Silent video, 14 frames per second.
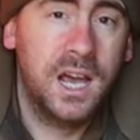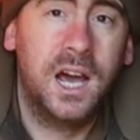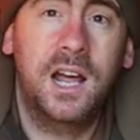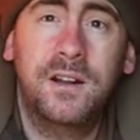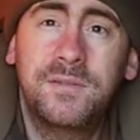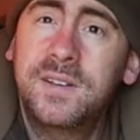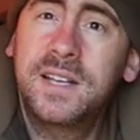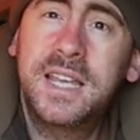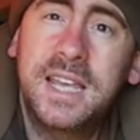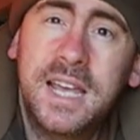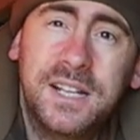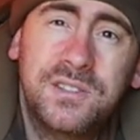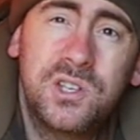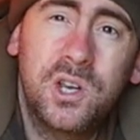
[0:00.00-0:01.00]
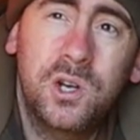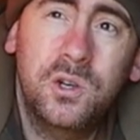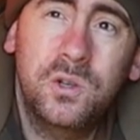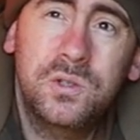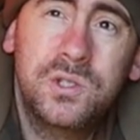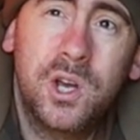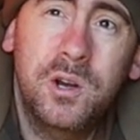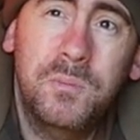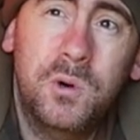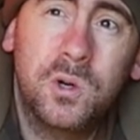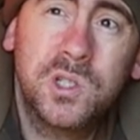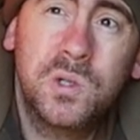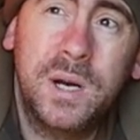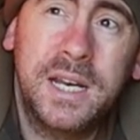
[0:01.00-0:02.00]
And I think he had two
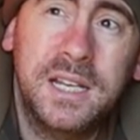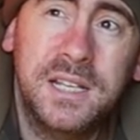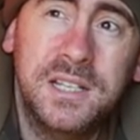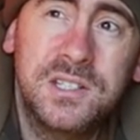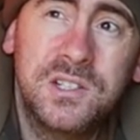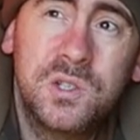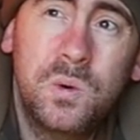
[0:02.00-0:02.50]
more 20s, a